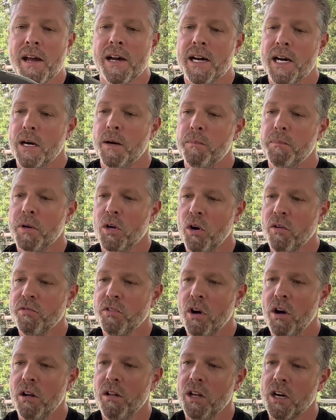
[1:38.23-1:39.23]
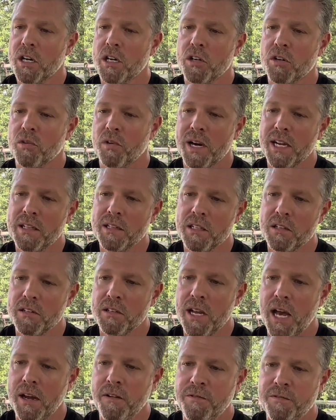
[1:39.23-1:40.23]
Um, but overall, a great little
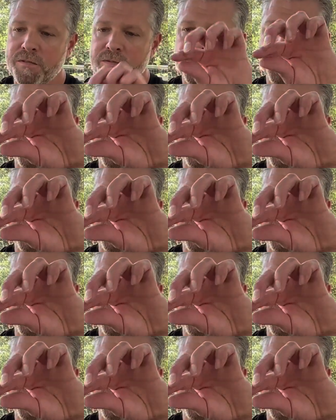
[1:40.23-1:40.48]
knife.